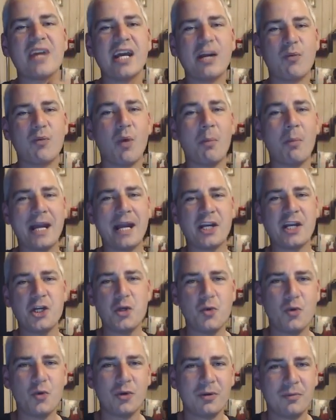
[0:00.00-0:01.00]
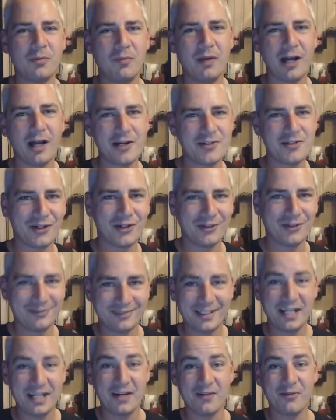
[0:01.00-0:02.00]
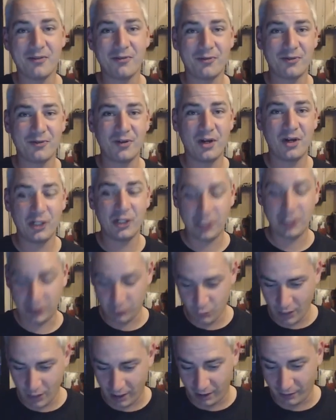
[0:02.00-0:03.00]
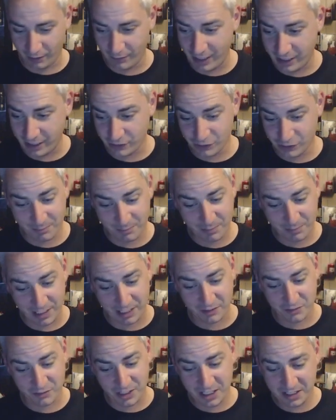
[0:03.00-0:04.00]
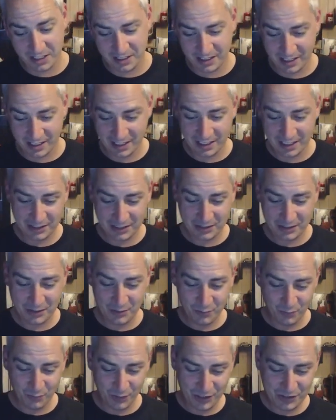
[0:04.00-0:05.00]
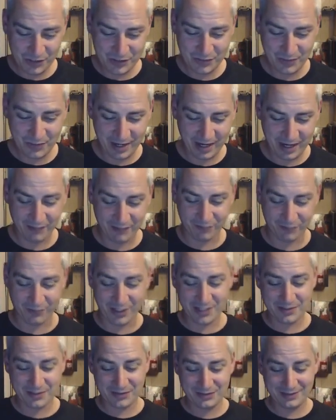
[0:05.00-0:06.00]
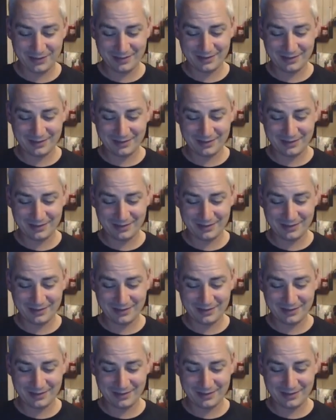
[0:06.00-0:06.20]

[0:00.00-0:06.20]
It will make you lighter if you are a champagne drinker and you want to have that.